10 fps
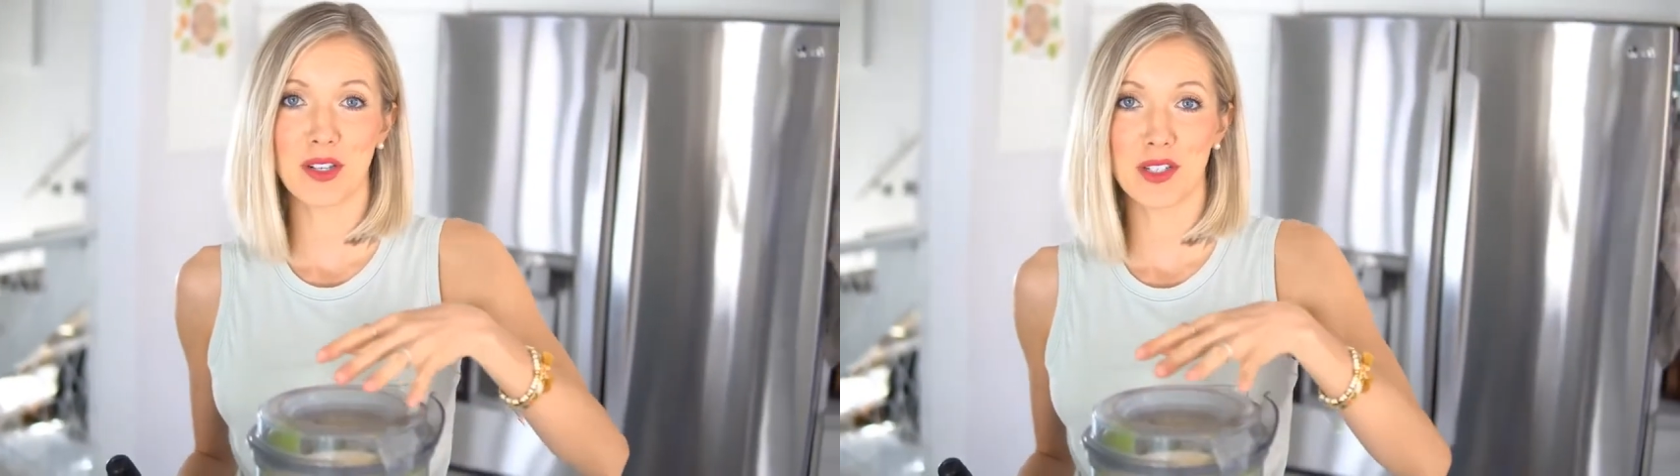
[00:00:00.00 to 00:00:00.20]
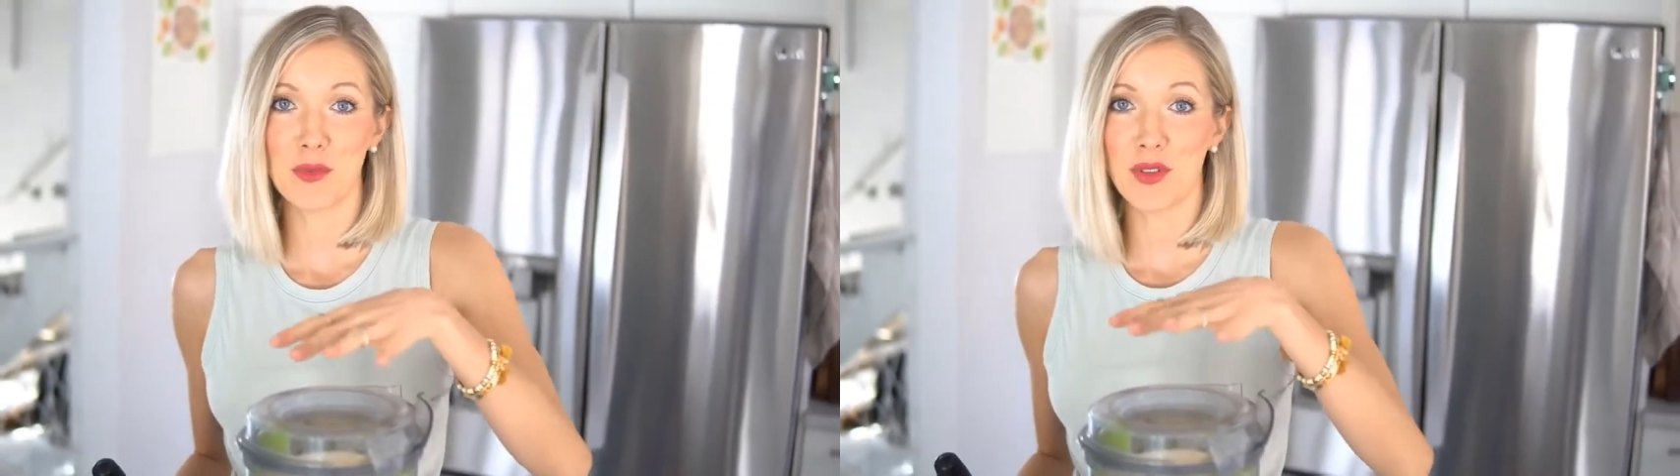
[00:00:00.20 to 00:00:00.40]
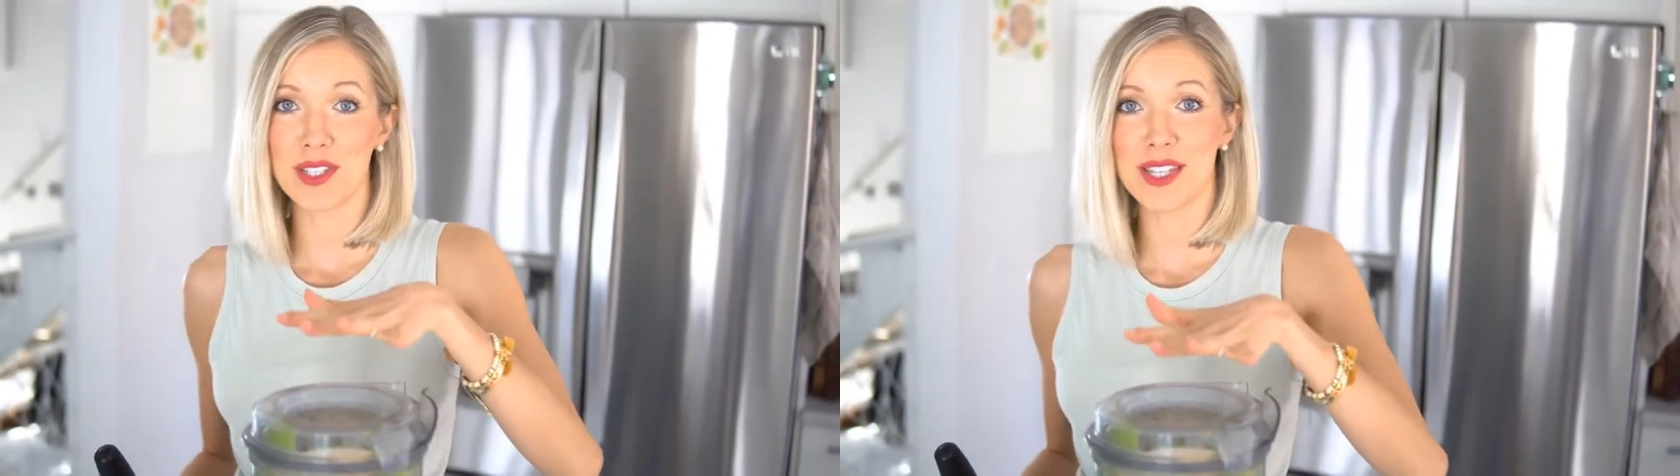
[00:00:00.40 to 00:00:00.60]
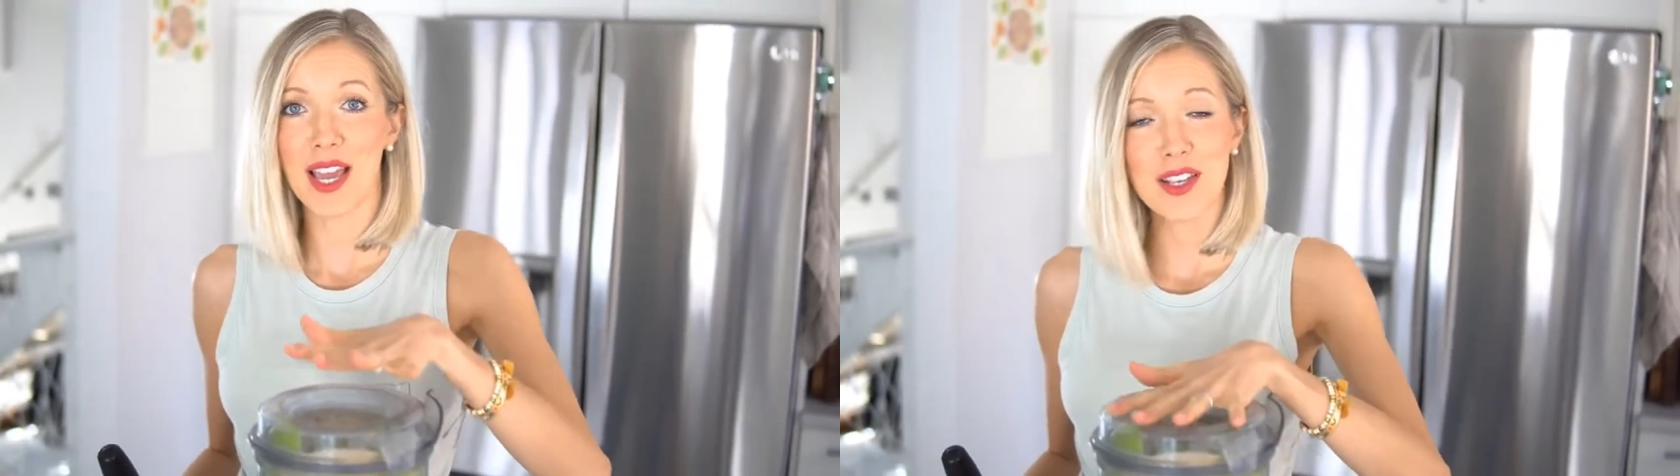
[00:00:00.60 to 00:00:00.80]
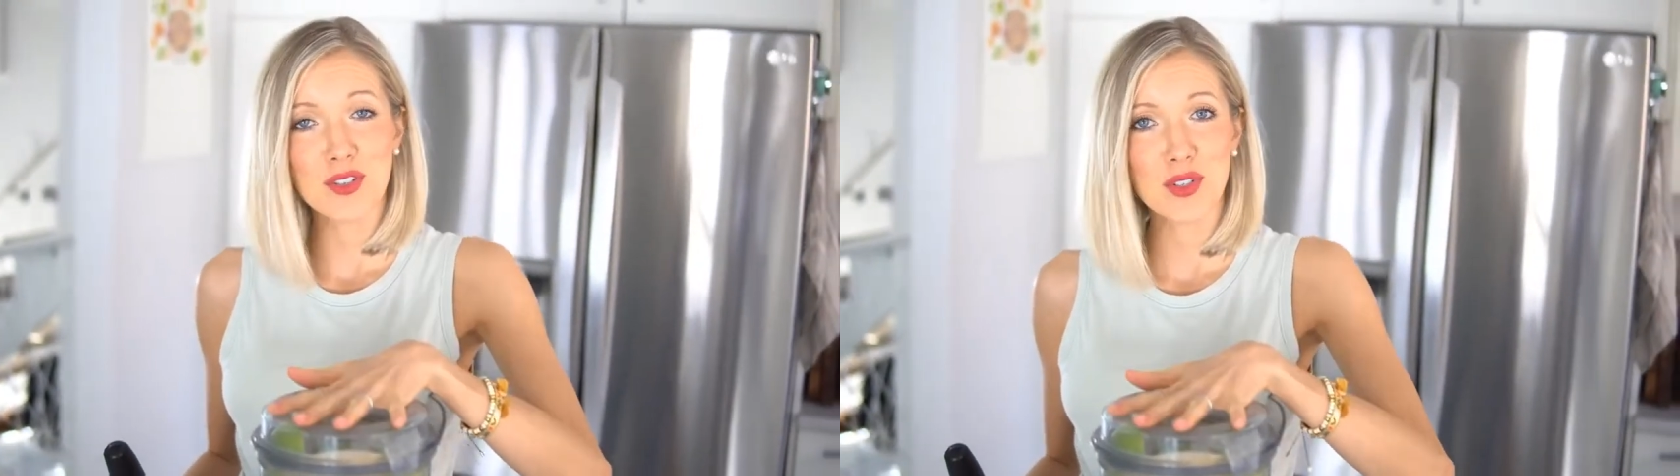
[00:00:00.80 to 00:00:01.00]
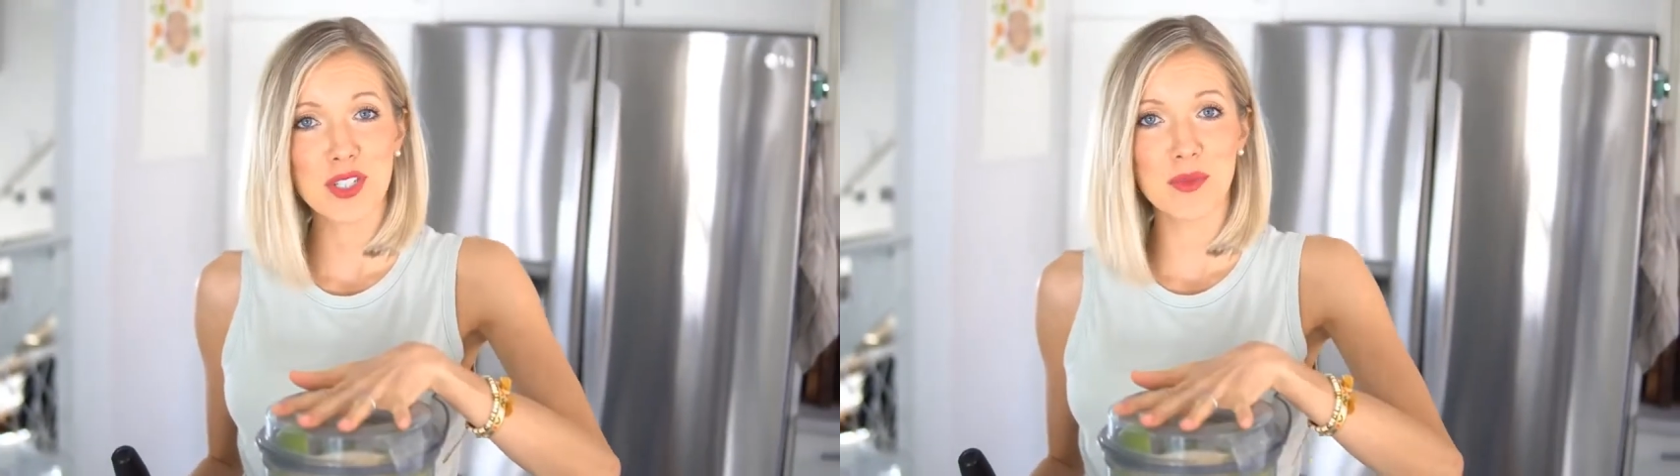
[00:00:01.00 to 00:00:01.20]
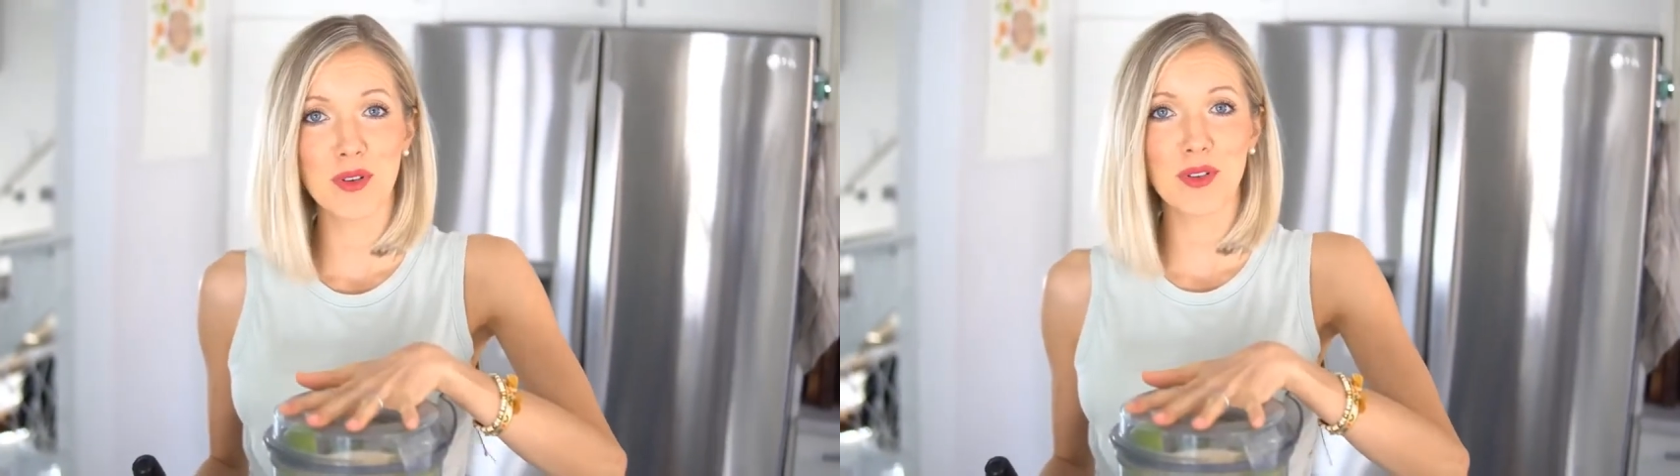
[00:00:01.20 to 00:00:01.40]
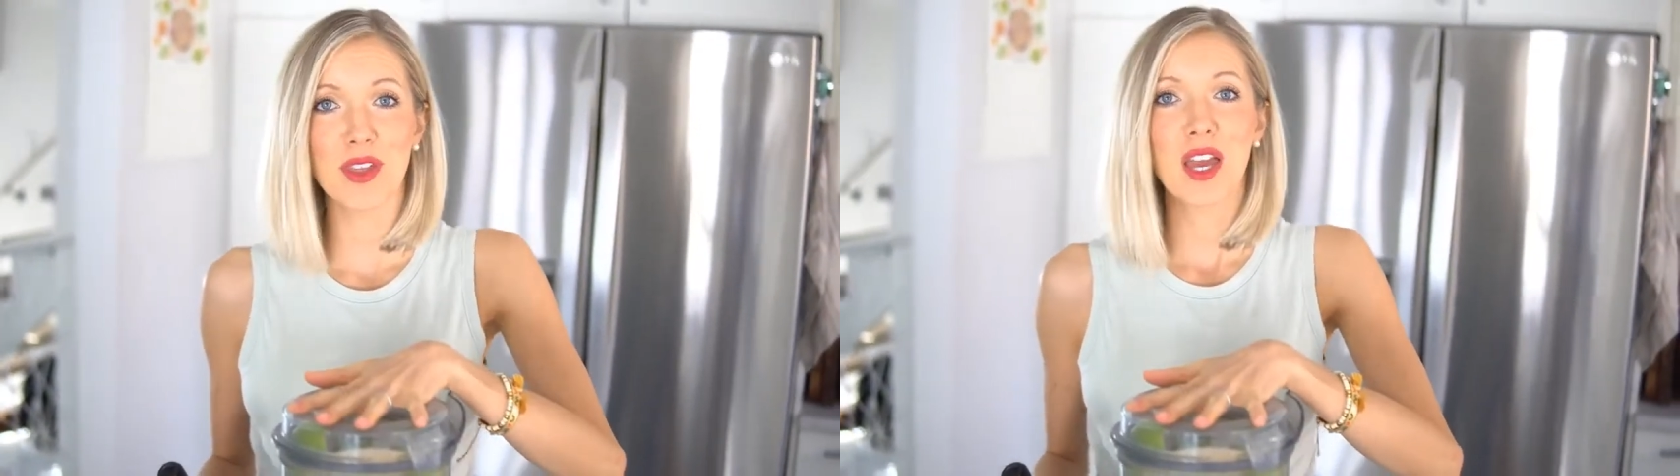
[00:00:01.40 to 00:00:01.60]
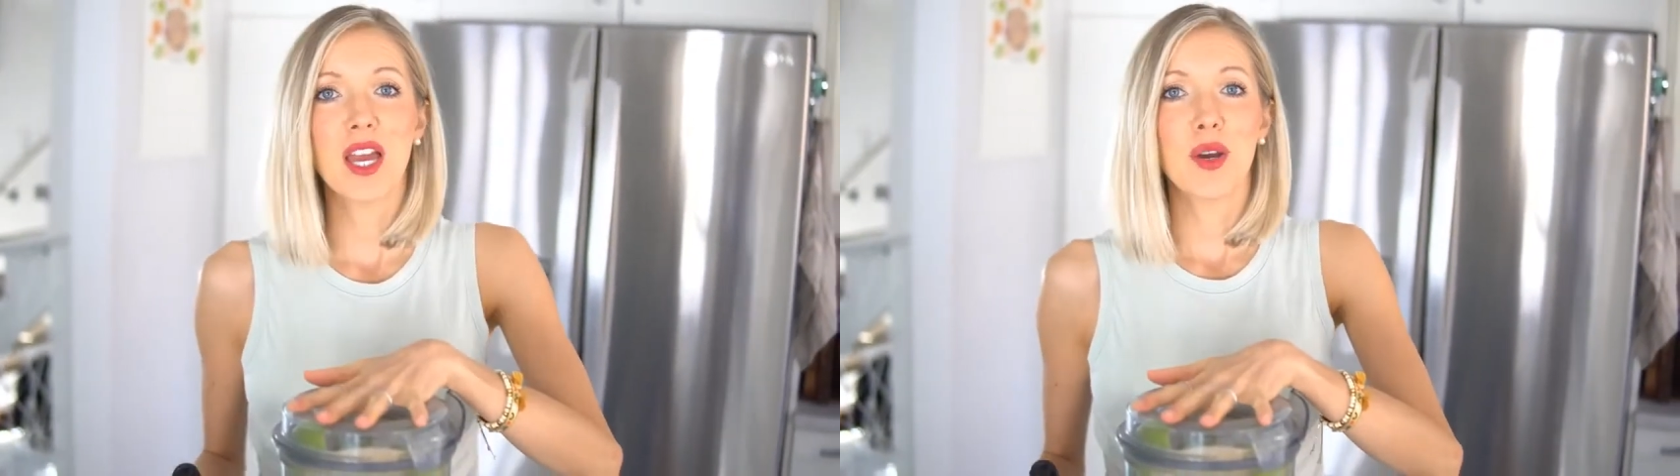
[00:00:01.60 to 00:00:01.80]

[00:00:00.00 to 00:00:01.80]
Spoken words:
our smoothies extra smooth.